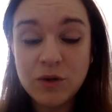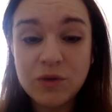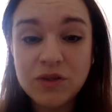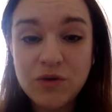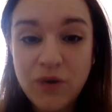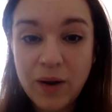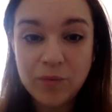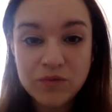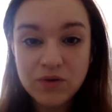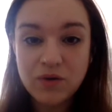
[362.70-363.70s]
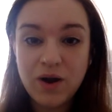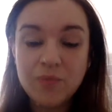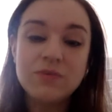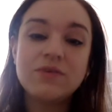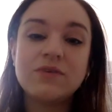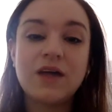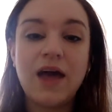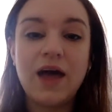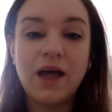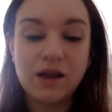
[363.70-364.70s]
well with cramps
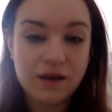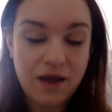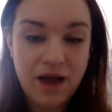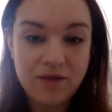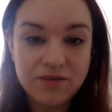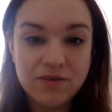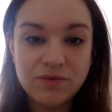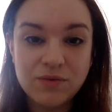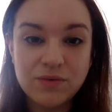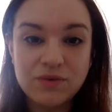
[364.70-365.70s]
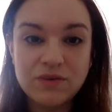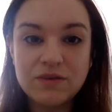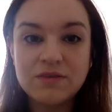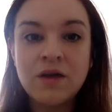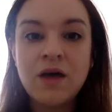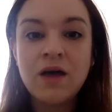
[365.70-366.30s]
can have several causes,